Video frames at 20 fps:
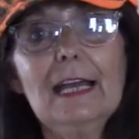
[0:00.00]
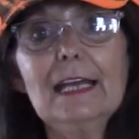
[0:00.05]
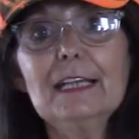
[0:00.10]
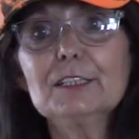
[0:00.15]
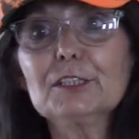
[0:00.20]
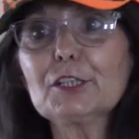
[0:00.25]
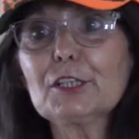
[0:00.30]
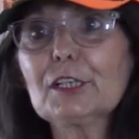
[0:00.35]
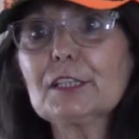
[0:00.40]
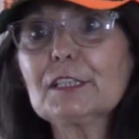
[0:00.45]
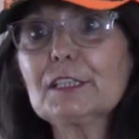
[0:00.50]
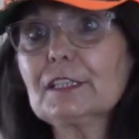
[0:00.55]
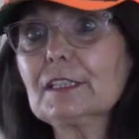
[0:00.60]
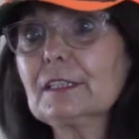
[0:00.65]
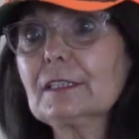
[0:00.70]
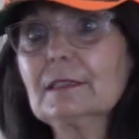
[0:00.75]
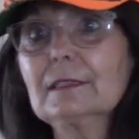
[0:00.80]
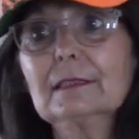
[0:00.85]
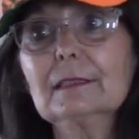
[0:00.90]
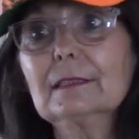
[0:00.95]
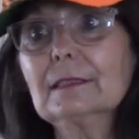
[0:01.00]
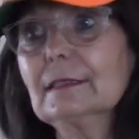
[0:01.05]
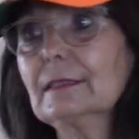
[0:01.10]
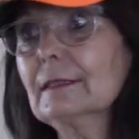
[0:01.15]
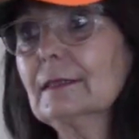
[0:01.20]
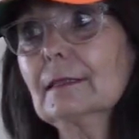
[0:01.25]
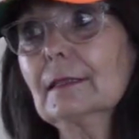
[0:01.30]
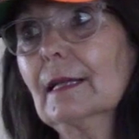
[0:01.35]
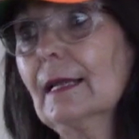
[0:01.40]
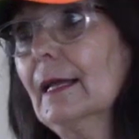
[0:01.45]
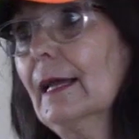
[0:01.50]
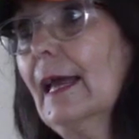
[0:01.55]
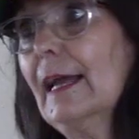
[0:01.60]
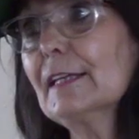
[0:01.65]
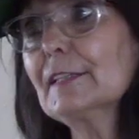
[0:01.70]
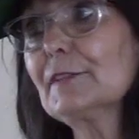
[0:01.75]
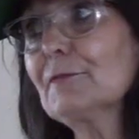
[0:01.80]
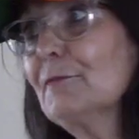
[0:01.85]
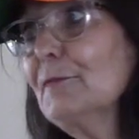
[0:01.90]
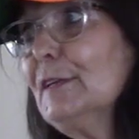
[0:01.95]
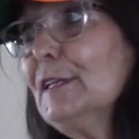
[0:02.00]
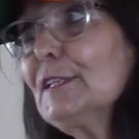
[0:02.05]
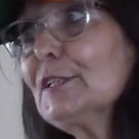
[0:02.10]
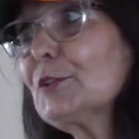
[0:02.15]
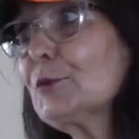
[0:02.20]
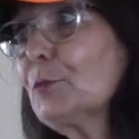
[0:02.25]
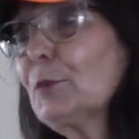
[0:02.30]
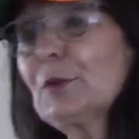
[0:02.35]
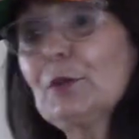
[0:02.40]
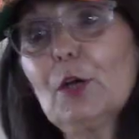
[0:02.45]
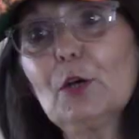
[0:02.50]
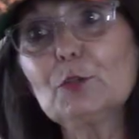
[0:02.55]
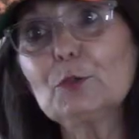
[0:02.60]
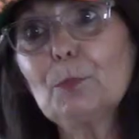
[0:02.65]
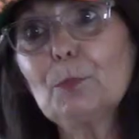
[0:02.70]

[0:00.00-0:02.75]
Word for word: and just has a feast with those